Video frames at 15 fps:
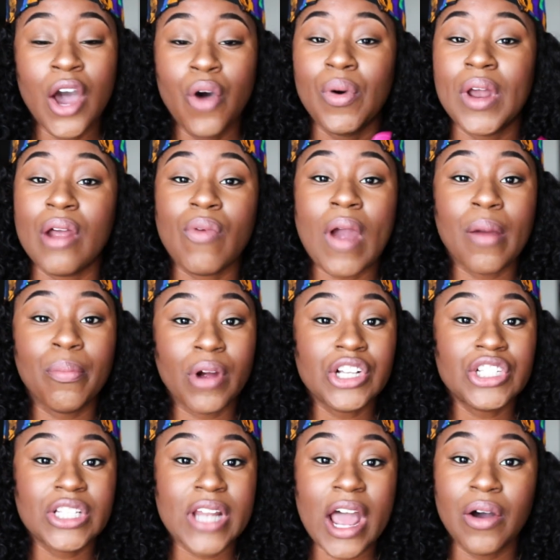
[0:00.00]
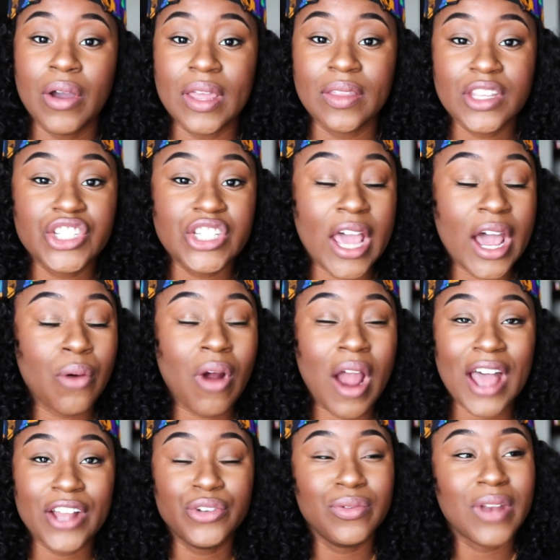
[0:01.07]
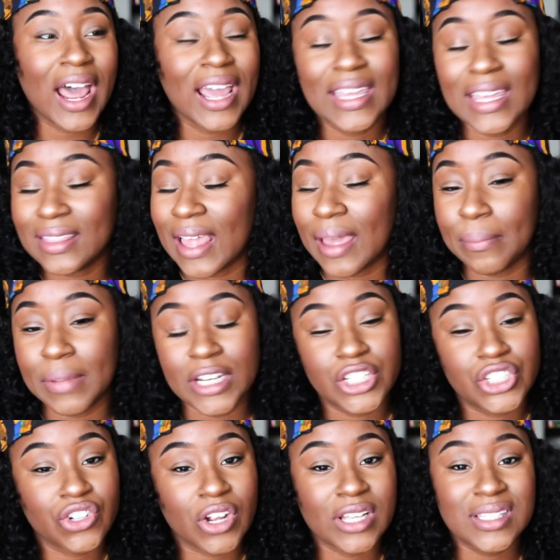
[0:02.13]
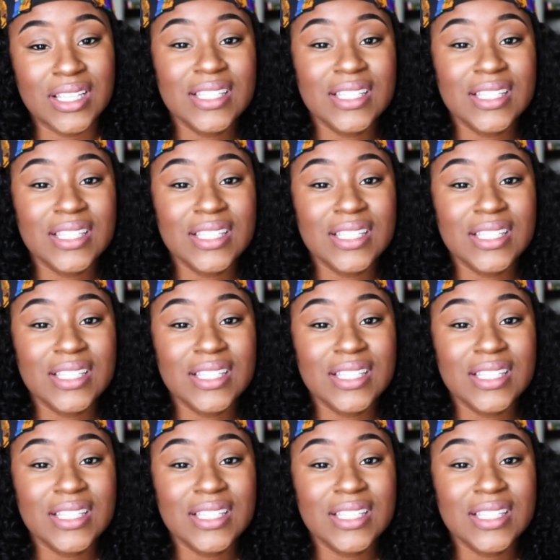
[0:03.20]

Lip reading: whenever I brush it out in the shower, I do not get that many strands.